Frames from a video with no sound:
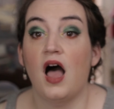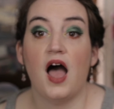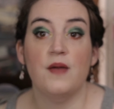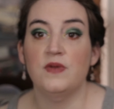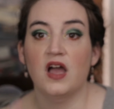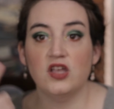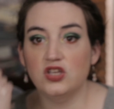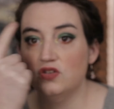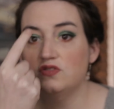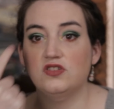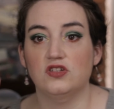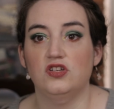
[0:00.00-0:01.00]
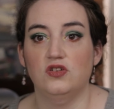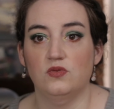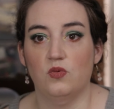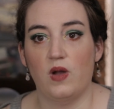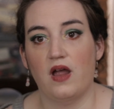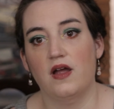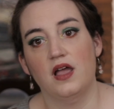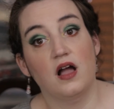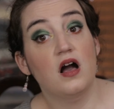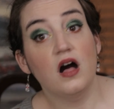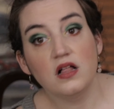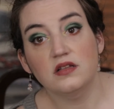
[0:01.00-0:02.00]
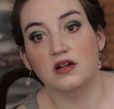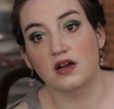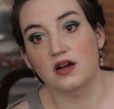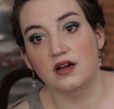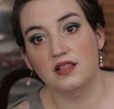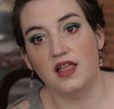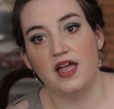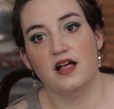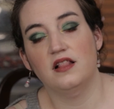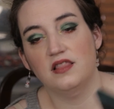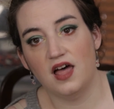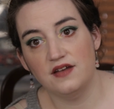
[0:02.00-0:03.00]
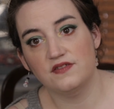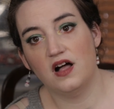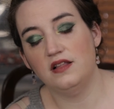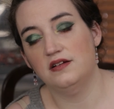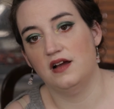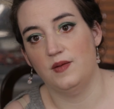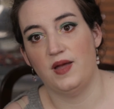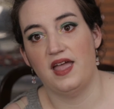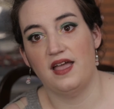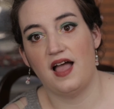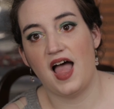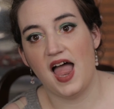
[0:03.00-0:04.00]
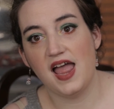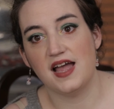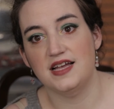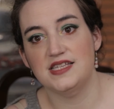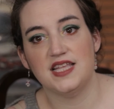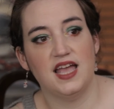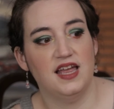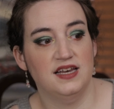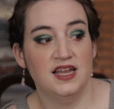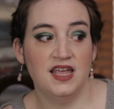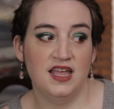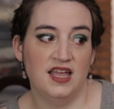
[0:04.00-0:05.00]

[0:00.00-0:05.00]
I'm not used to you wearing color, like a lot of color on my eyes, and